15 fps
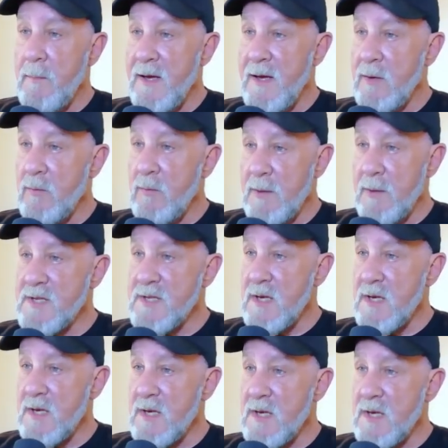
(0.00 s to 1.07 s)
The main
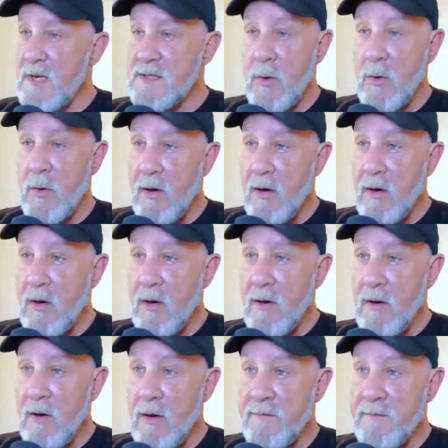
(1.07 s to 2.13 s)
website is not going to work
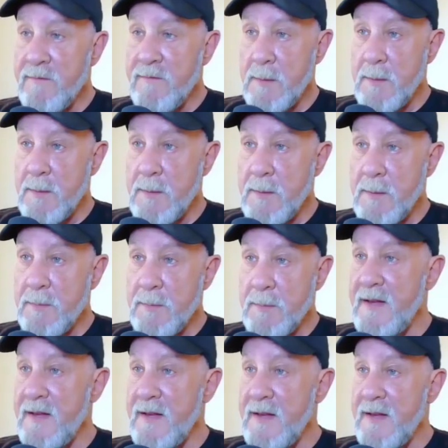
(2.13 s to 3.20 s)
off of a subdomain
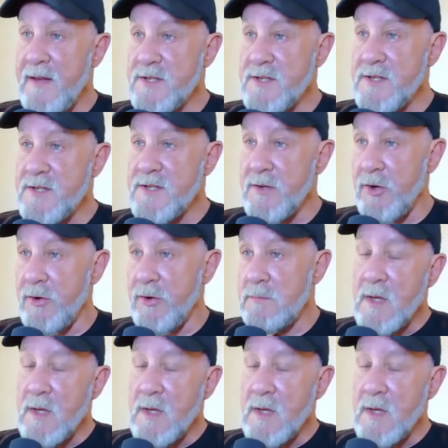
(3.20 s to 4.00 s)
like these two do.